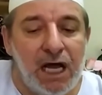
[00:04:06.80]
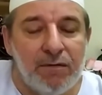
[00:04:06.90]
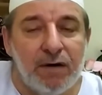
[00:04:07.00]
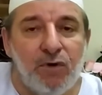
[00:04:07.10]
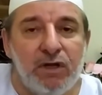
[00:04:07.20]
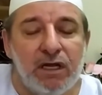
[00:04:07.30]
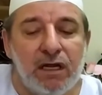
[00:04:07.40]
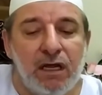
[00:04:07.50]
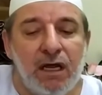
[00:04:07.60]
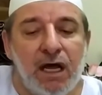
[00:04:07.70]

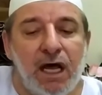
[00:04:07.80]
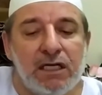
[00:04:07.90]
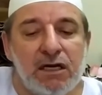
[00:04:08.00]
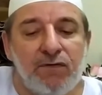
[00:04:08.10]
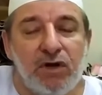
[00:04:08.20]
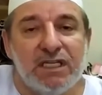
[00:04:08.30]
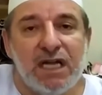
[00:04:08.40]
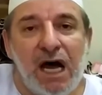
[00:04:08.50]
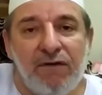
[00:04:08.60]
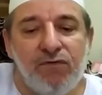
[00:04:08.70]
hyperbolic, and therefore
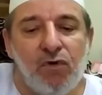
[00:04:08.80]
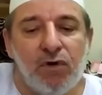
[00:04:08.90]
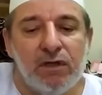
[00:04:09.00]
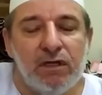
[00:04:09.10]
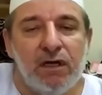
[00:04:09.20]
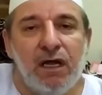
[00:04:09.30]
it's half world,